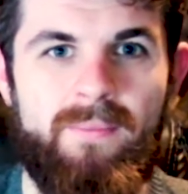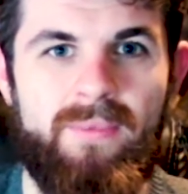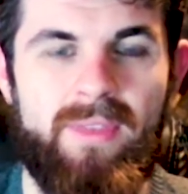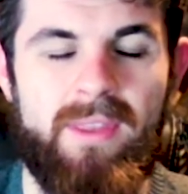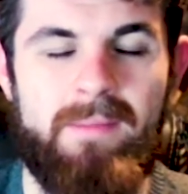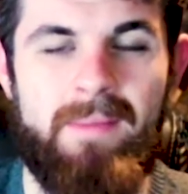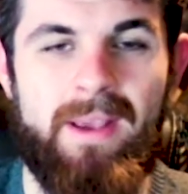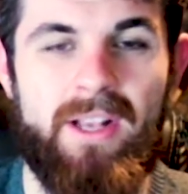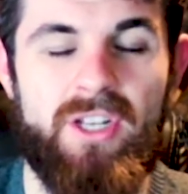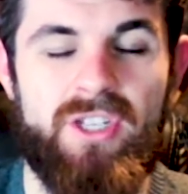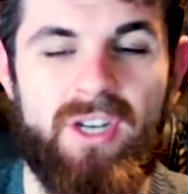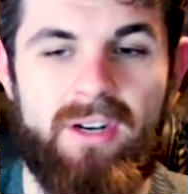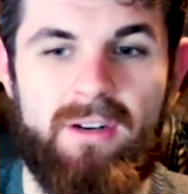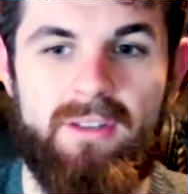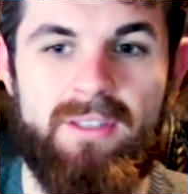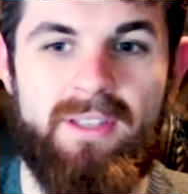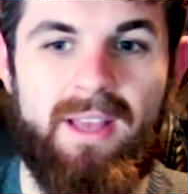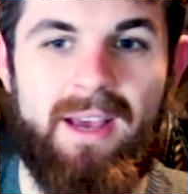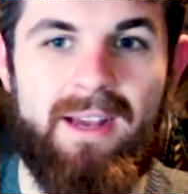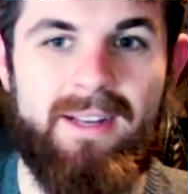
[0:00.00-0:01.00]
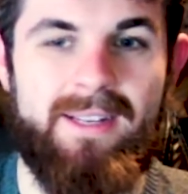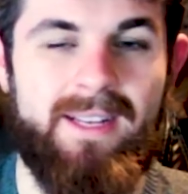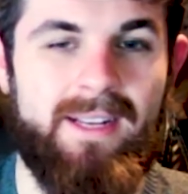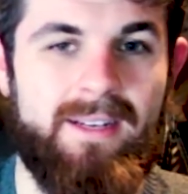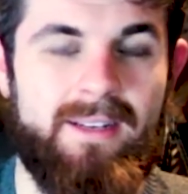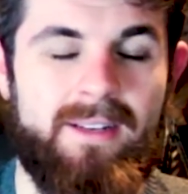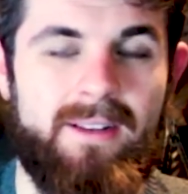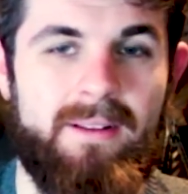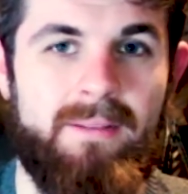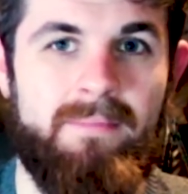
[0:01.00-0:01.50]
The main channels that I tend
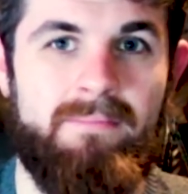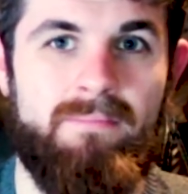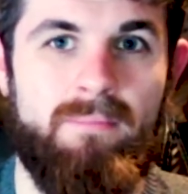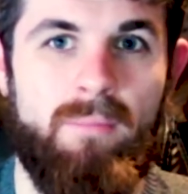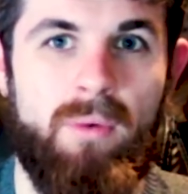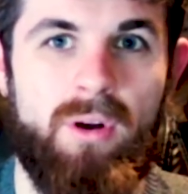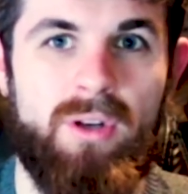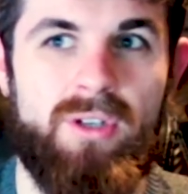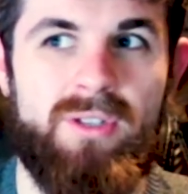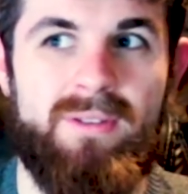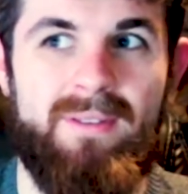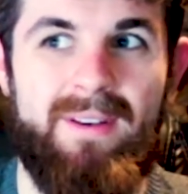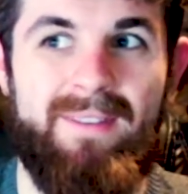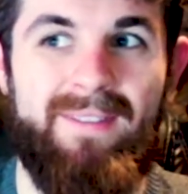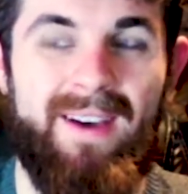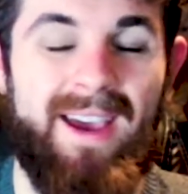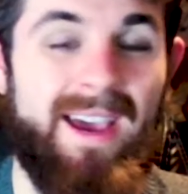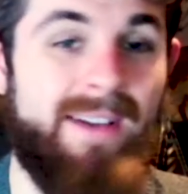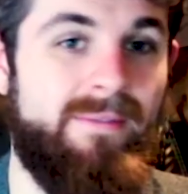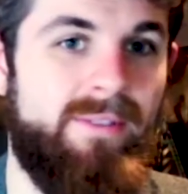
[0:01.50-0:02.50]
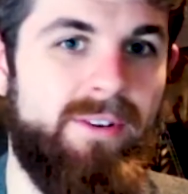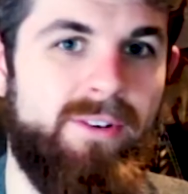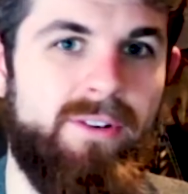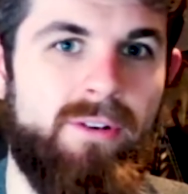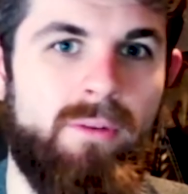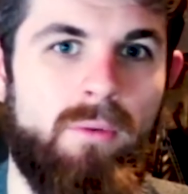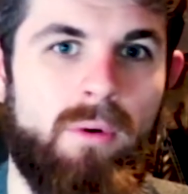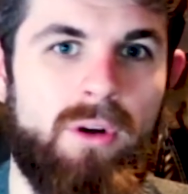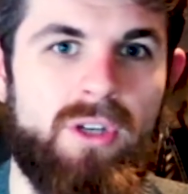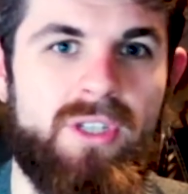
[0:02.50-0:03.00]
to watch, if I ever
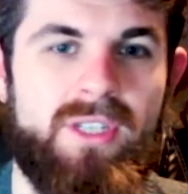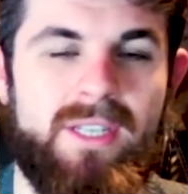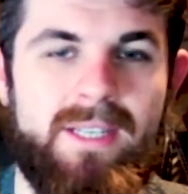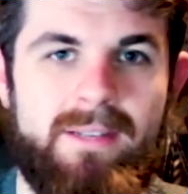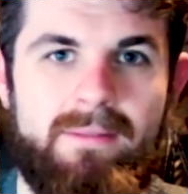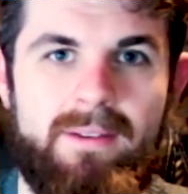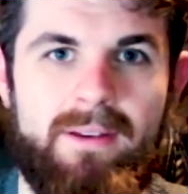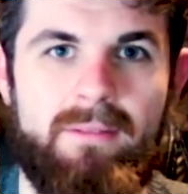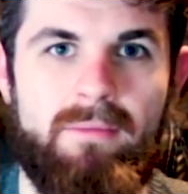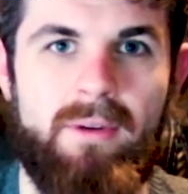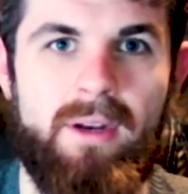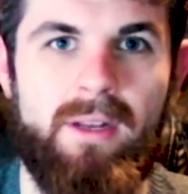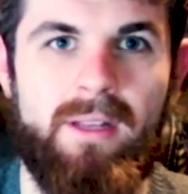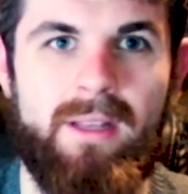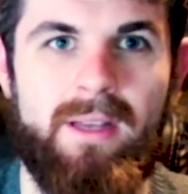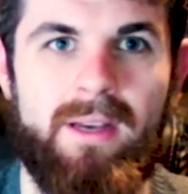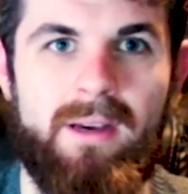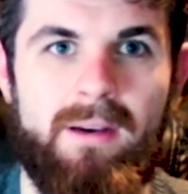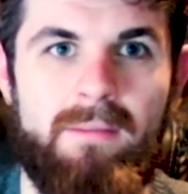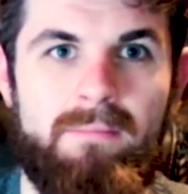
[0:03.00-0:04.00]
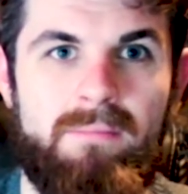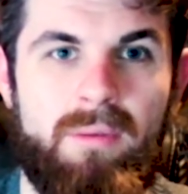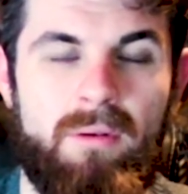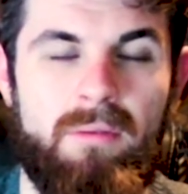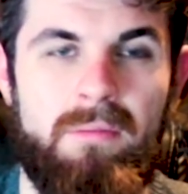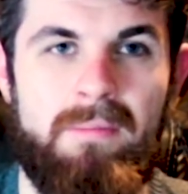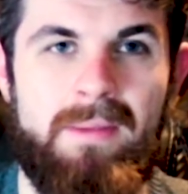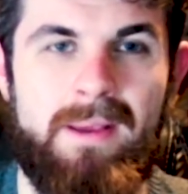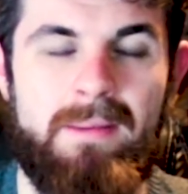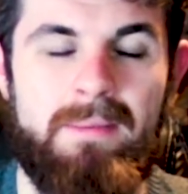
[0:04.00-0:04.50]
do watch TV, really are
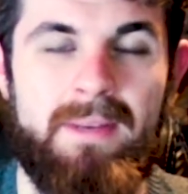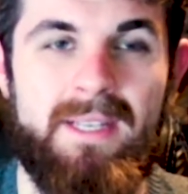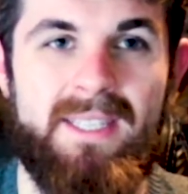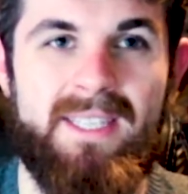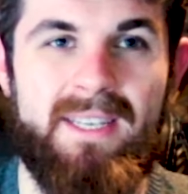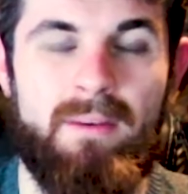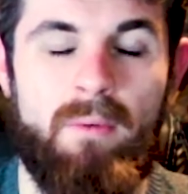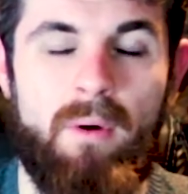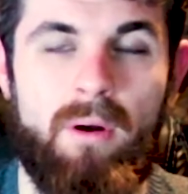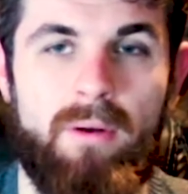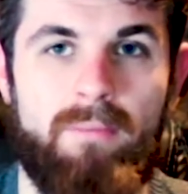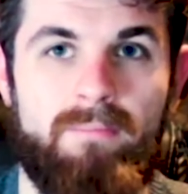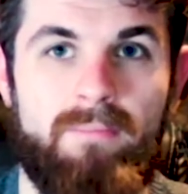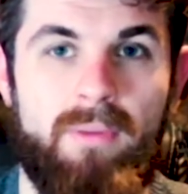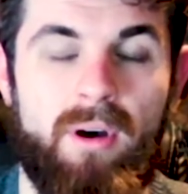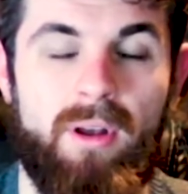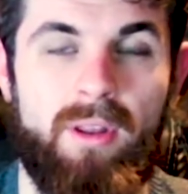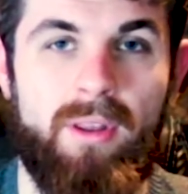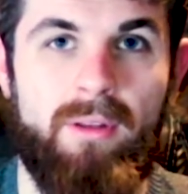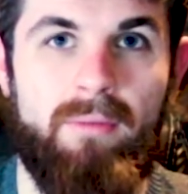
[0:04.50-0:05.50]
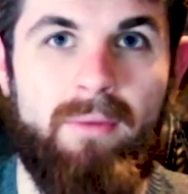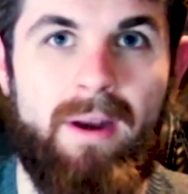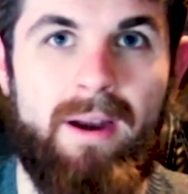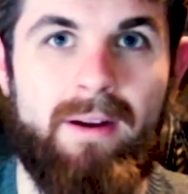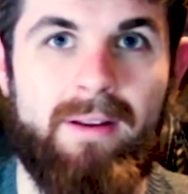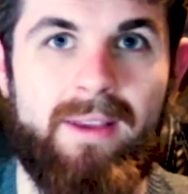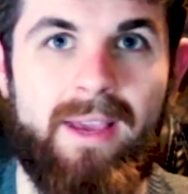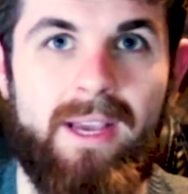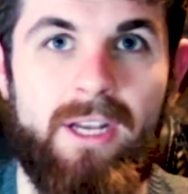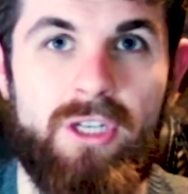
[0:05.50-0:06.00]
probably BBC One on the rare
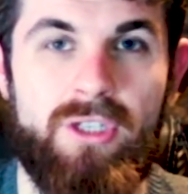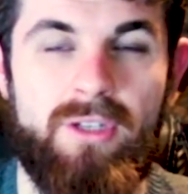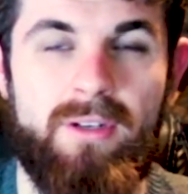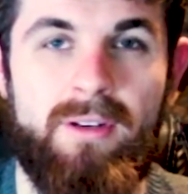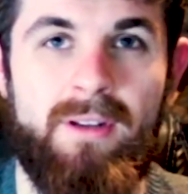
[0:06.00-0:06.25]
occasion.